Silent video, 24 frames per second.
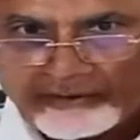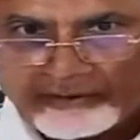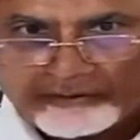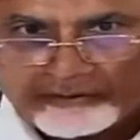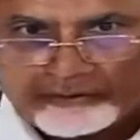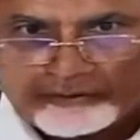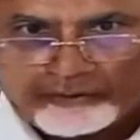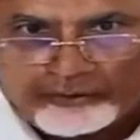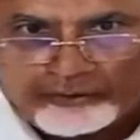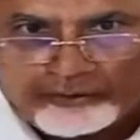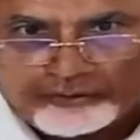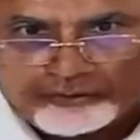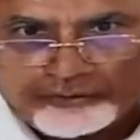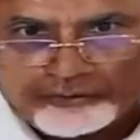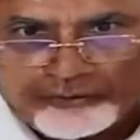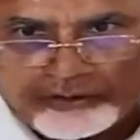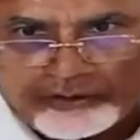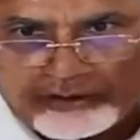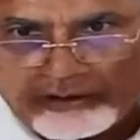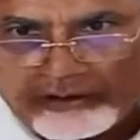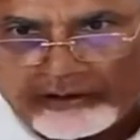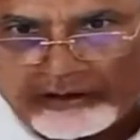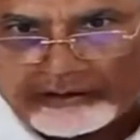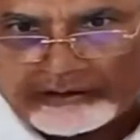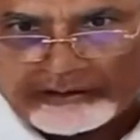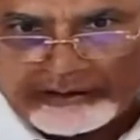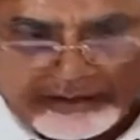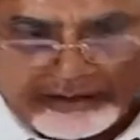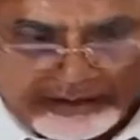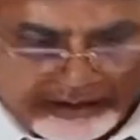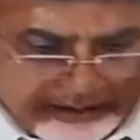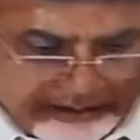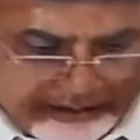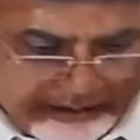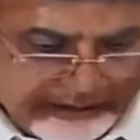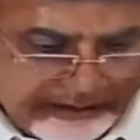Those who cannot
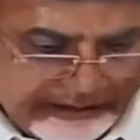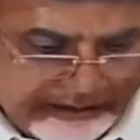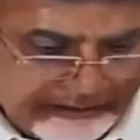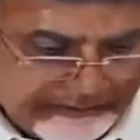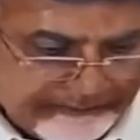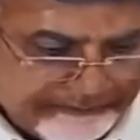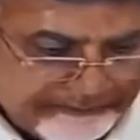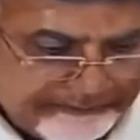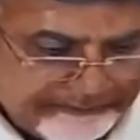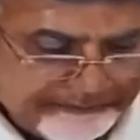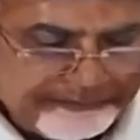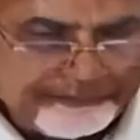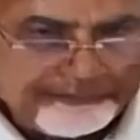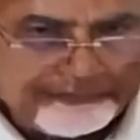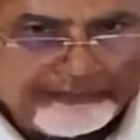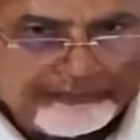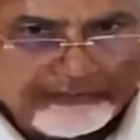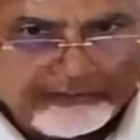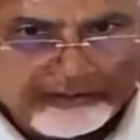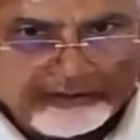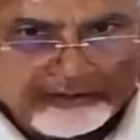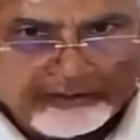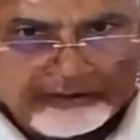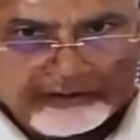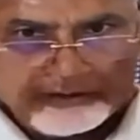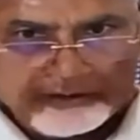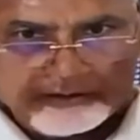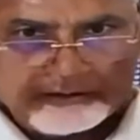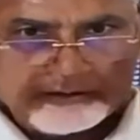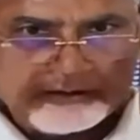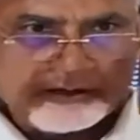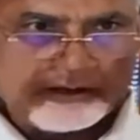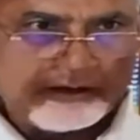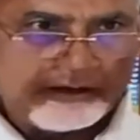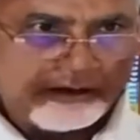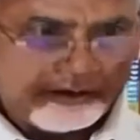handle,
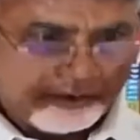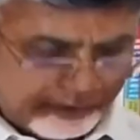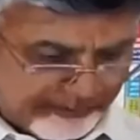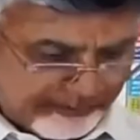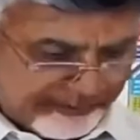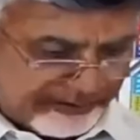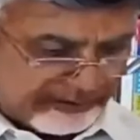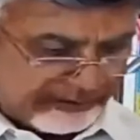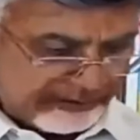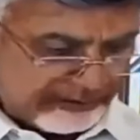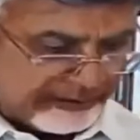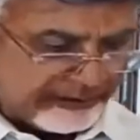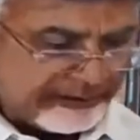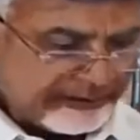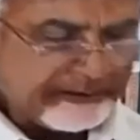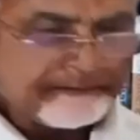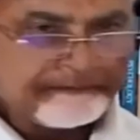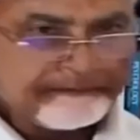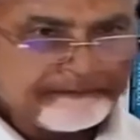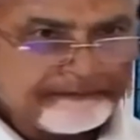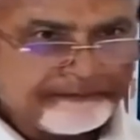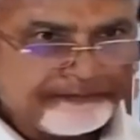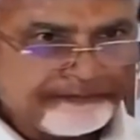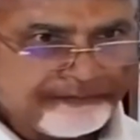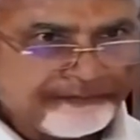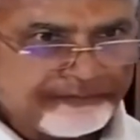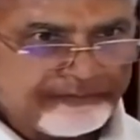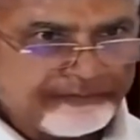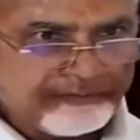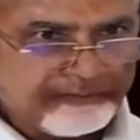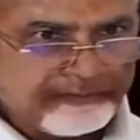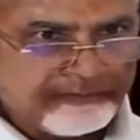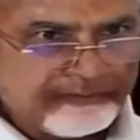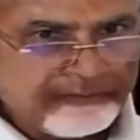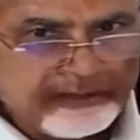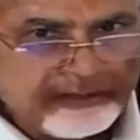then automatically
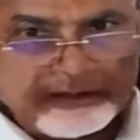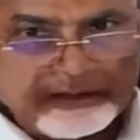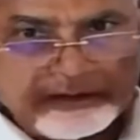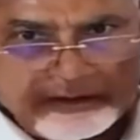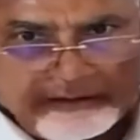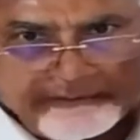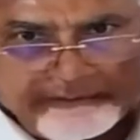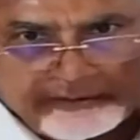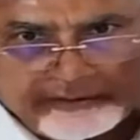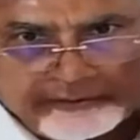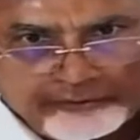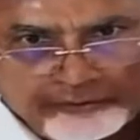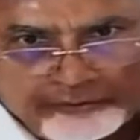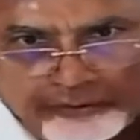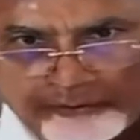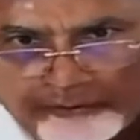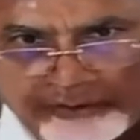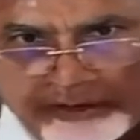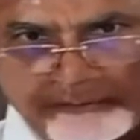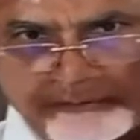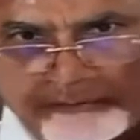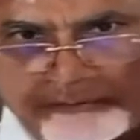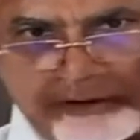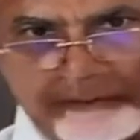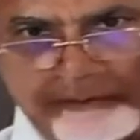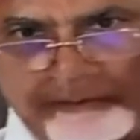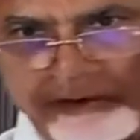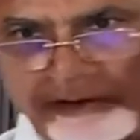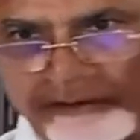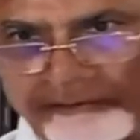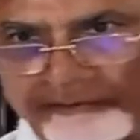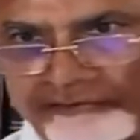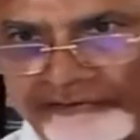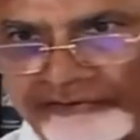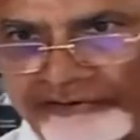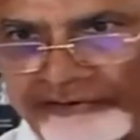they are having so many
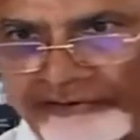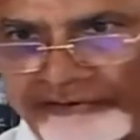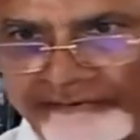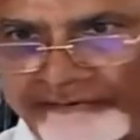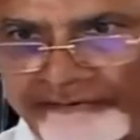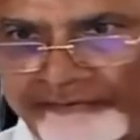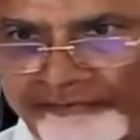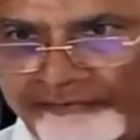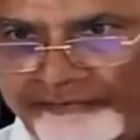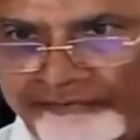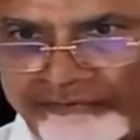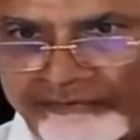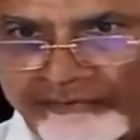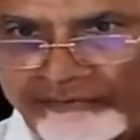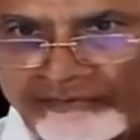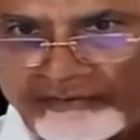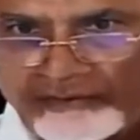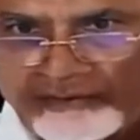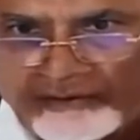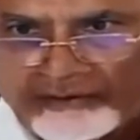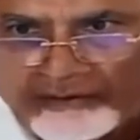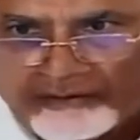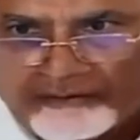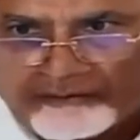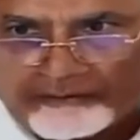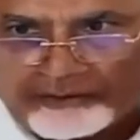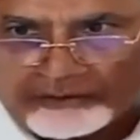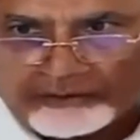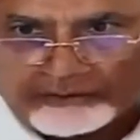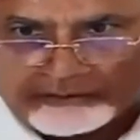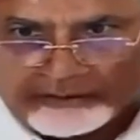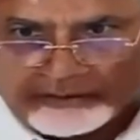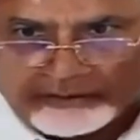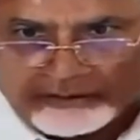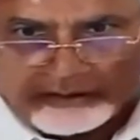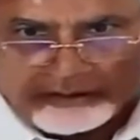problems.
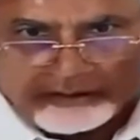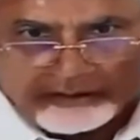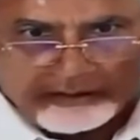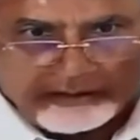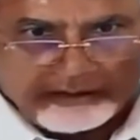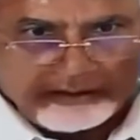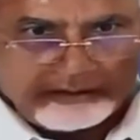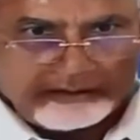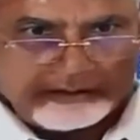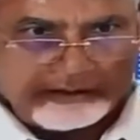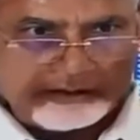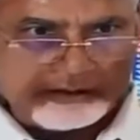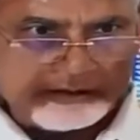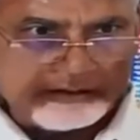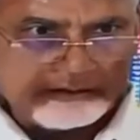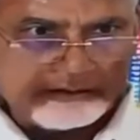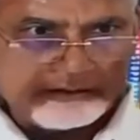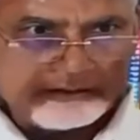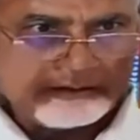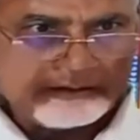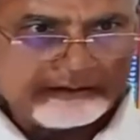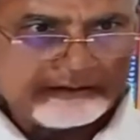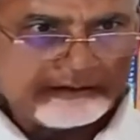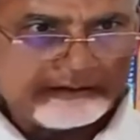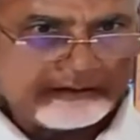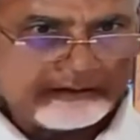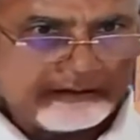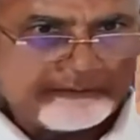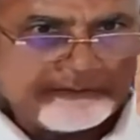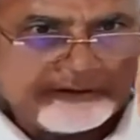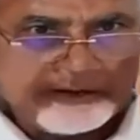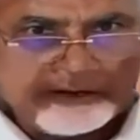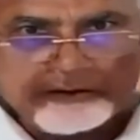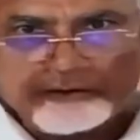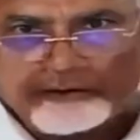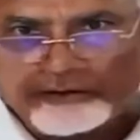One thing I, I can
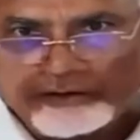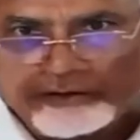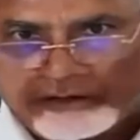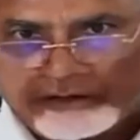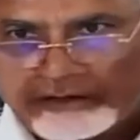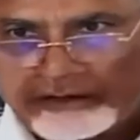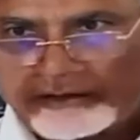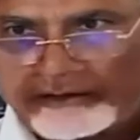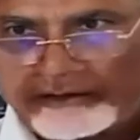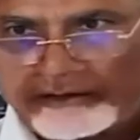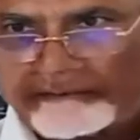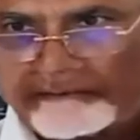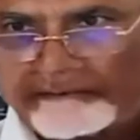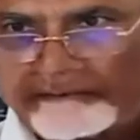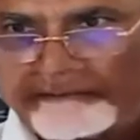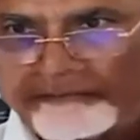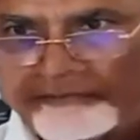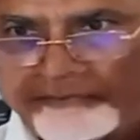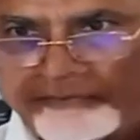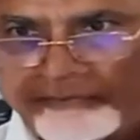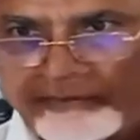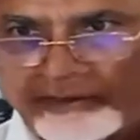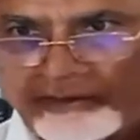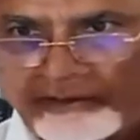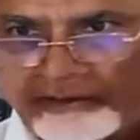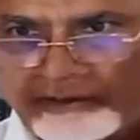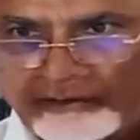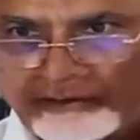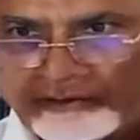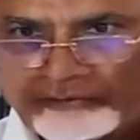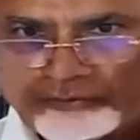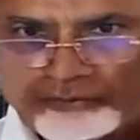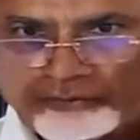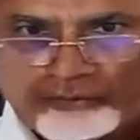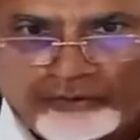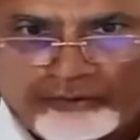remind you here,
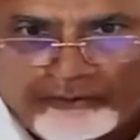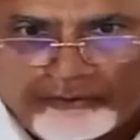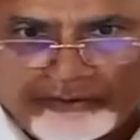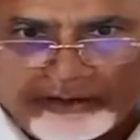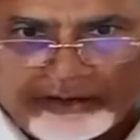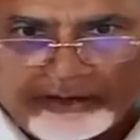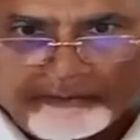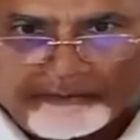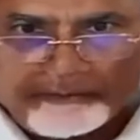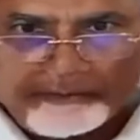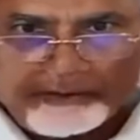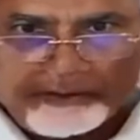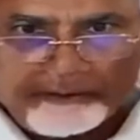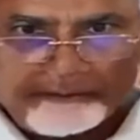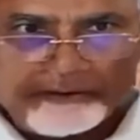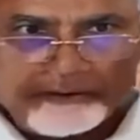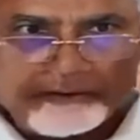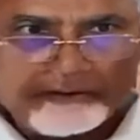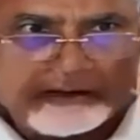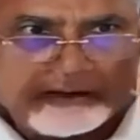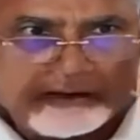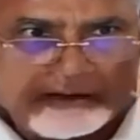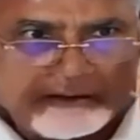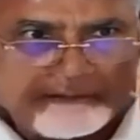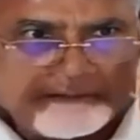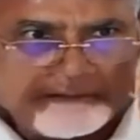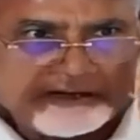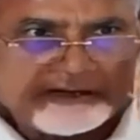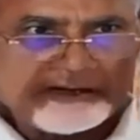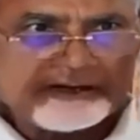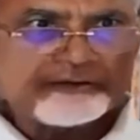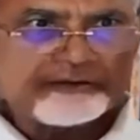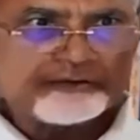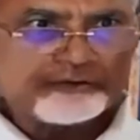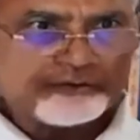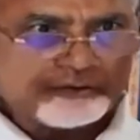so many people
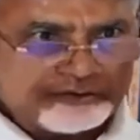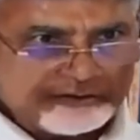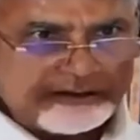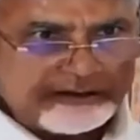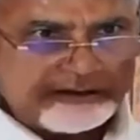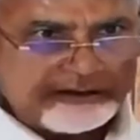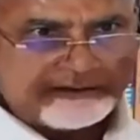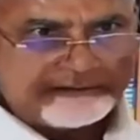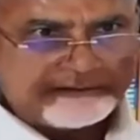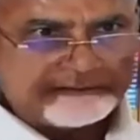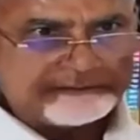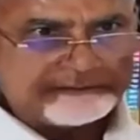committed suicide.